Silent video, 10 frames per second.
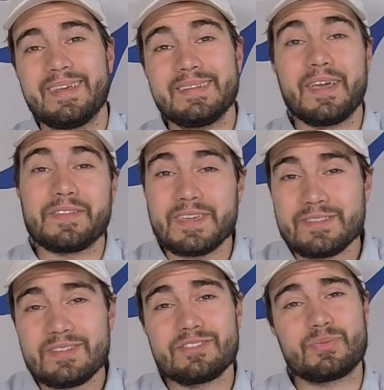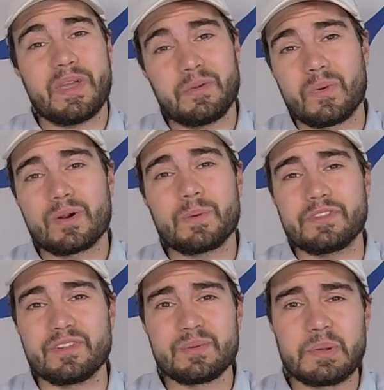Now the easiest way to work with
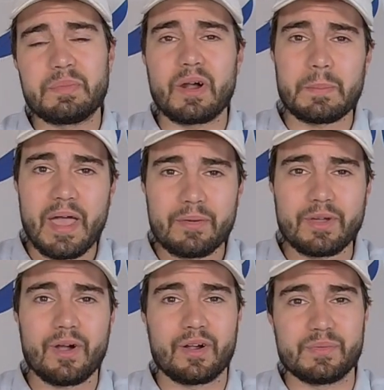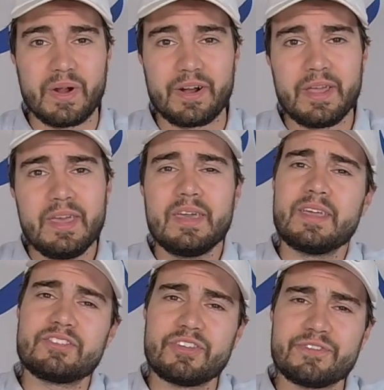the LumenBar mounting hardware
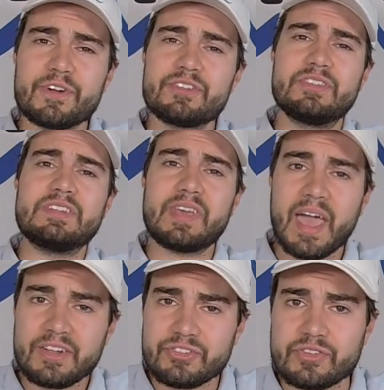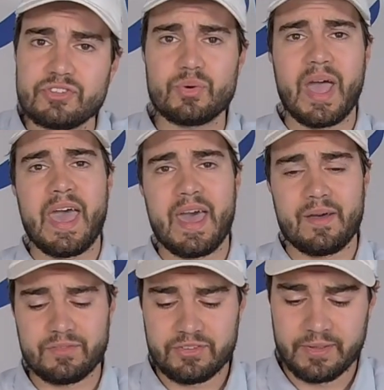is to first detach the 2
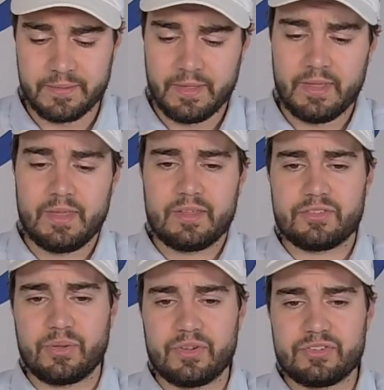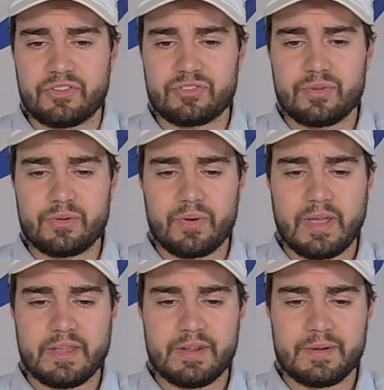halves. So there's a screw
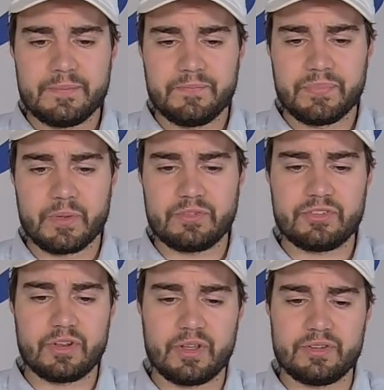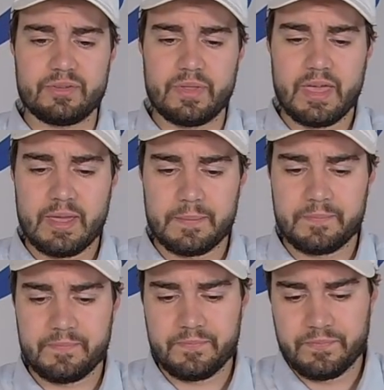right here. We're just going to undo that.
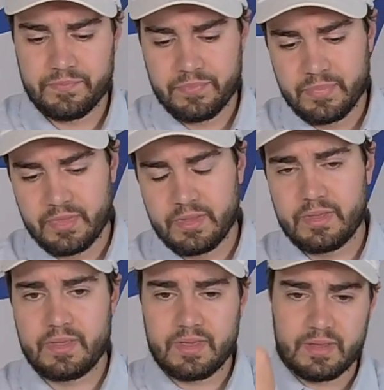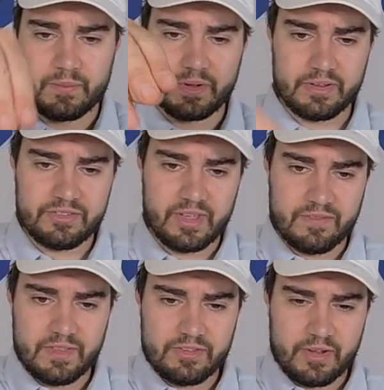And we're going to
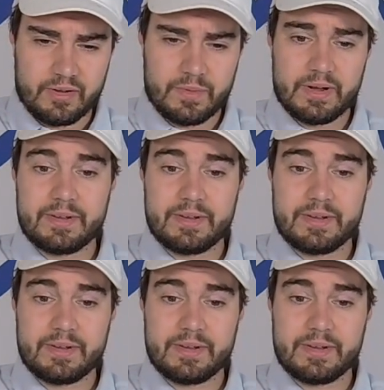save this hardware.